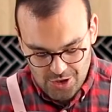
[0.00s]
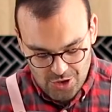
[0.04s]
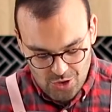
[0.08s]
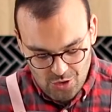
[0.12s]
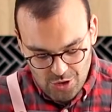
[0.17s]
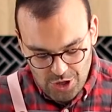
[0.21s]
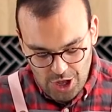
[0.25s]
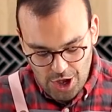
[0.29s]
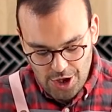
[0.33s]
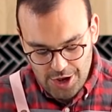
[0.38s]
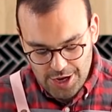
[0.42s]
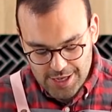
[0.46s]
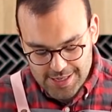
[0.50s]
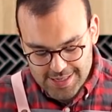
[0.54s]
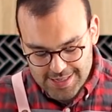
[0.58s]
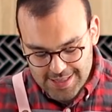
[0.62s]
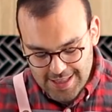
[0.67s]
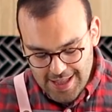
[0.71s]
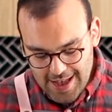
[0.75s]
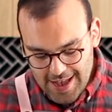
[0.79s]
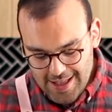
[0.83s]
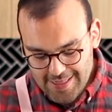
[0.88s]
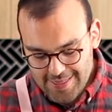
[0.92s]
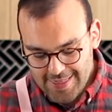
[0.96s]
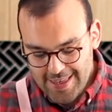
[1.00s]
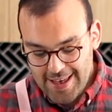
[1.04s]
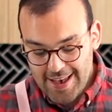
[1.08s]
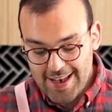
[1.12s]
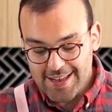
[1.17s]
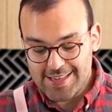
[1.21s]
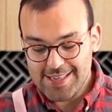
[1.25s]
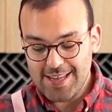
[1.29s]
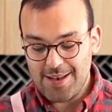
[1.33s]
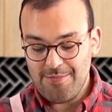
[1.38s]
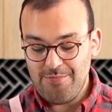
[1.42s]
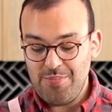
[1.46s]
You'll notice that
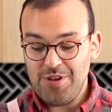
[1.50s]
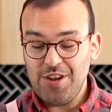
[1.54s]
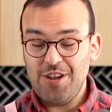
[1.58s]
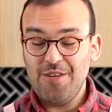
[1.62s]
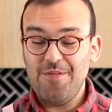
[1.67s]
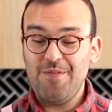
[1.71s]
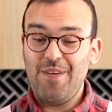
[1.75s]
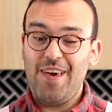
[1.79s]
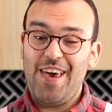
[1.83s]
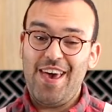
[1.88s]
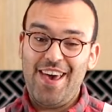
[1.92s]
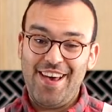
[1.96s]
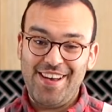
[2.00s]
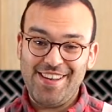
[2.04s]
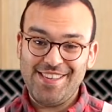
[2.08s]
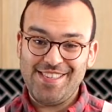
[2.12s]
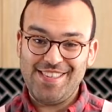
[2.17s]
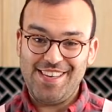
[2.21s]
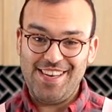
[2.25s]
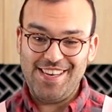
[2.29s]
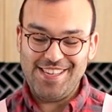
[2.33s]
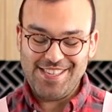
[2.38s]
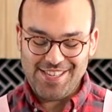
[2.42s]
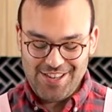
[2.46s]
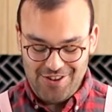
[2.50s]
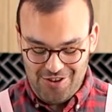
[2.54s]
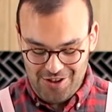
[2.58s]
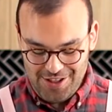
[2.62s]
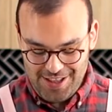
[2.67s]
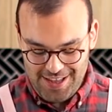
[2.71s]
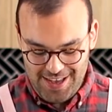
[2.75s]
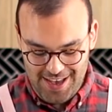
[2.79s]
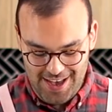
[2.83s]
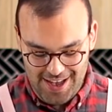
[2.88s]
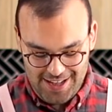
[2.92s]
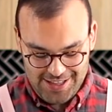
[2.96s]
there's a bit of excess
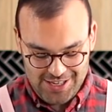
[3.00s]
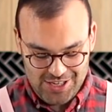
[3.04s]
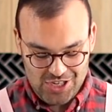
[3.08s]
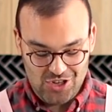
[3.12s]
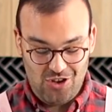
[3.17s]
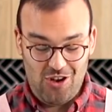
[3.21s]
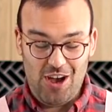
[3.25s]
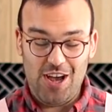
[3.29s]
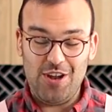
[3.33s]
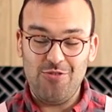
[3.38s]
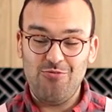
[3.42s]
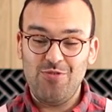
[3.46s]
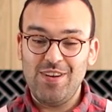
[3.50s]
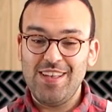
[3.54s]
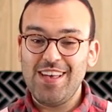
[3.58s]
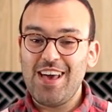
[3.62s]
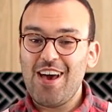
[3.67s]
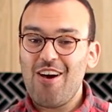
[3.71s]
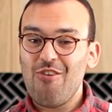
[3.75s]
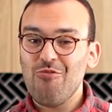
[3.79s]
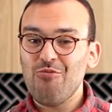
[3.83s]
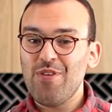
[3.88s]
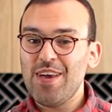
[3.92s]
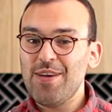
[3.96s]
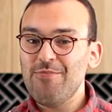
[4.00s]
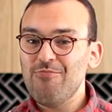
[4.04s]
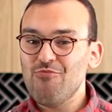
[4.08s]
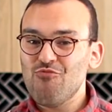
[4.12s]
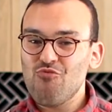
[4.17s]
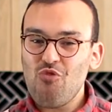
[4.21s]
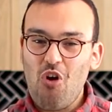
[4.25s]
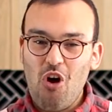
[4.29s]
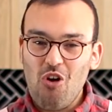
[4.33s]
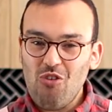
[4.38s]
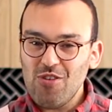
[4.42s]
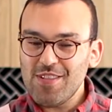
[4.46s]
on the outside. We
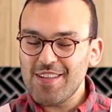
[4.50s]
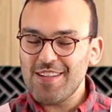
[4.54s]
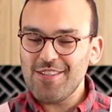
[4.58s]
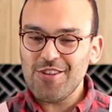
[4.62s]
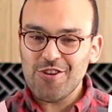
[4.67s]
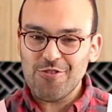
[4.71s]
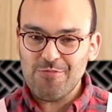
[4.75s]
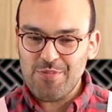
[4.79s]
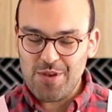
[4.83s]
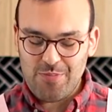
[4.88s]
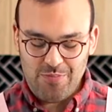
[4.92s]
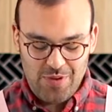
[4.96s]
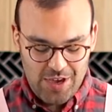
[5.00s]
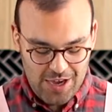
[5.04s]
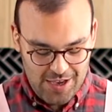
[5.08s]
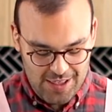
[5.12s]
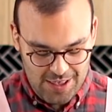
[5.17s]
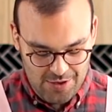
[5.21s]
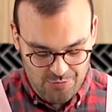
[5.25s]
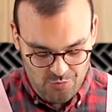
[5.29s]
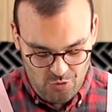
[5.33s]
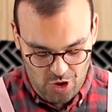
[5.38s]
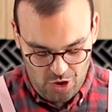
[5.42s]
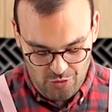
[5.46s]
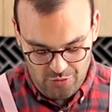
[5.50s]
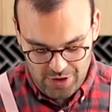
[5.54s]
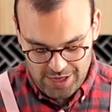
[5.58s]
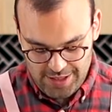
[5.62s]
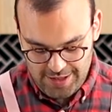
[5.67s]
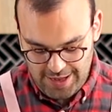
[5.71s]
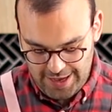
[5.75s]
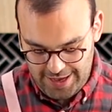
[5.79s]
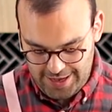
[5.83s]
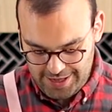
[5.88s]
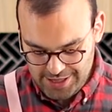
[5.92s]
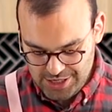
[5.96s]
rolled a little bit bigger than what we
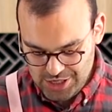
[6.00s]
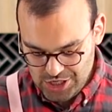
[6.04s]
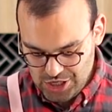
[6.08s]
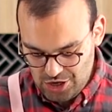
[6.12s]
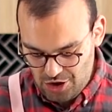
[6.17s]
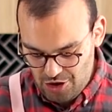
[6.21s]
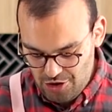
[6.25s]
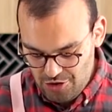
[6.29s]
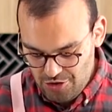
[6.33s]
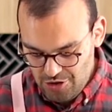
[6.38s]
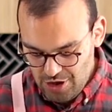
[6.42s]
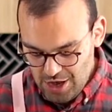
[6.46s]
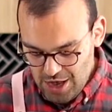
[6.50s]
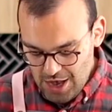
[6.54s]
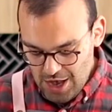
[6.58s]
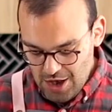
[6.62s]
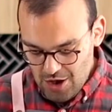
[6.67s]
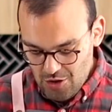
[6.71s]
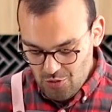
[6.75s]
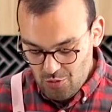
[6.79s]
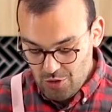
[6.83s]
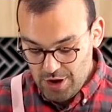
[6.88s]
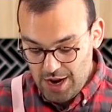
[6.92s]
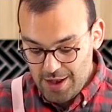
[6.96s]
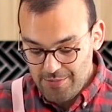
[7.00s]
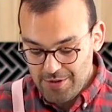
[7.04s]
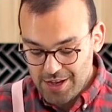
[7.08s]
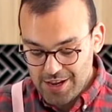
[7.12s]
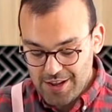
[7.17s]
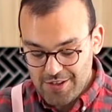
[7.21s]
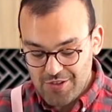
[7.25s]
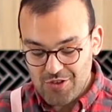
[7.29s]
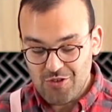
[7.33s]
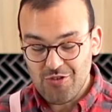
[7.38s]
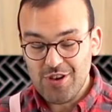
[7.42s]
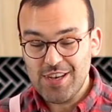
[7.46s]
need. So what I'm
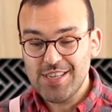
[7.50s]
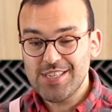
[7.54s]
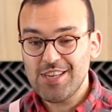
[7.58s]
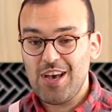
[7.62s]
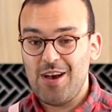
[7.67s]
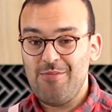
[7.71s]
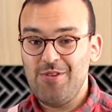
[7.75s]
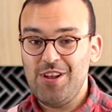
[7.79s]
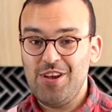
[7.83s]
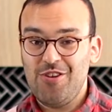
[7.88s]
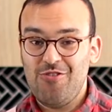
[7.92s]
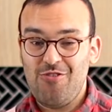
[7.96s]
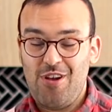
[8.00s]
going to do is I'm going to